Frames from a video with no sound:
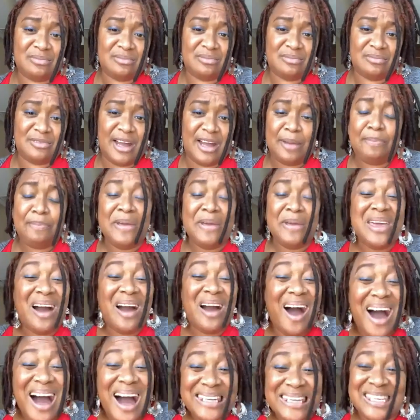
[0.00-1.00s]
right? Be
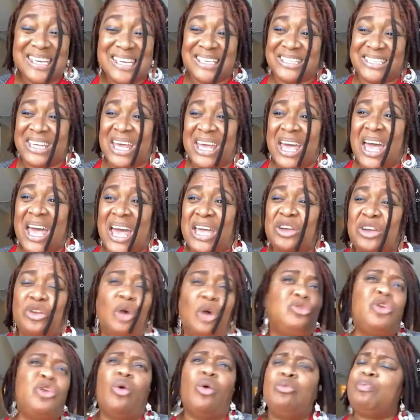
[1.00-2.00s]
honest. You know,
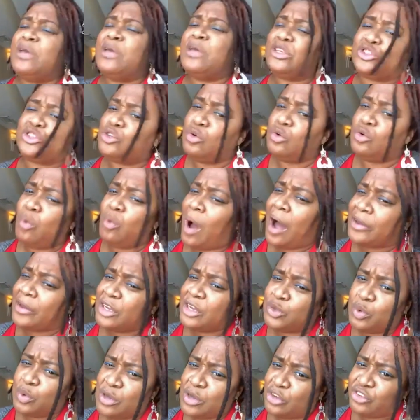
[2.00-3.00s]
don't be too
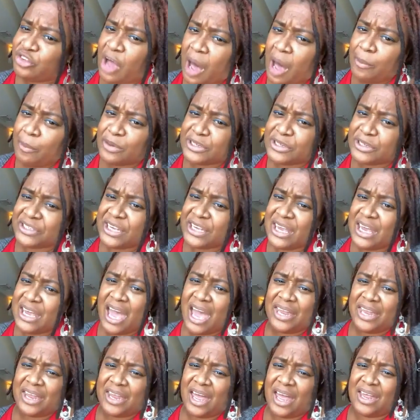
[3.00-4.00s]
honest where your job will see
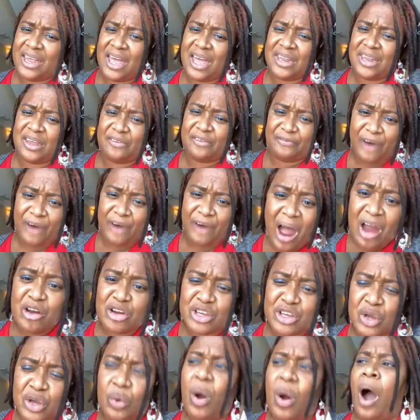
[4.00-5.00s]
it and then fire
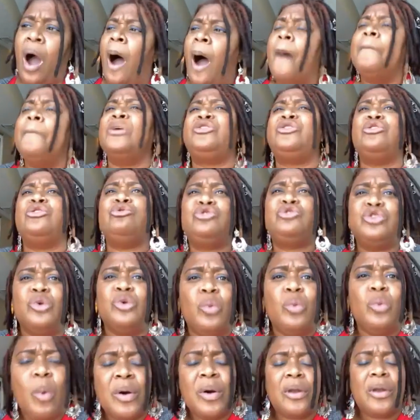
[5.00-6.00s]
you. But you
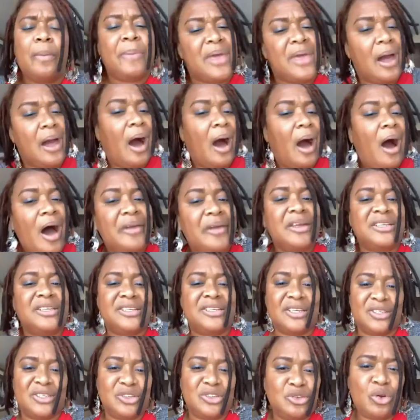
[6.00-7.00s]
do want to be honest
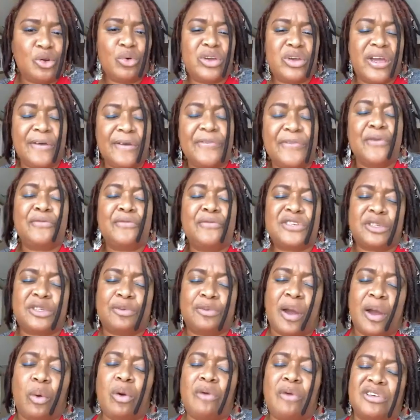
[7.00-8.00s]
and, you know, give the
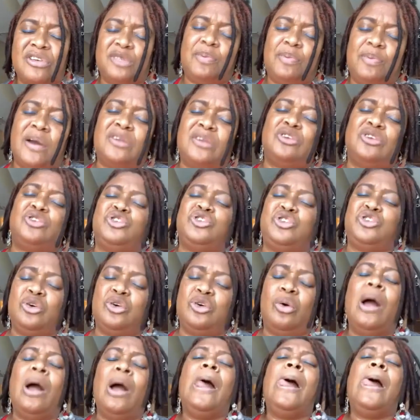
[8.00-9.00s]
respect where respect is
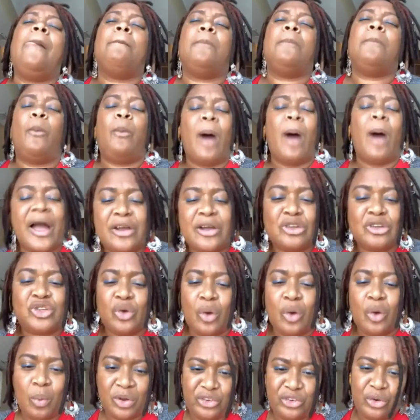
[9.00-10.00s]
due for why you're
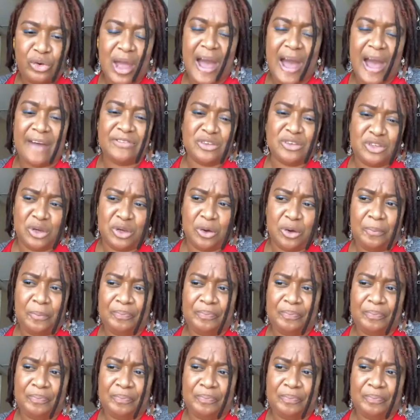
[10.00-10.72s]
doing what you have to do.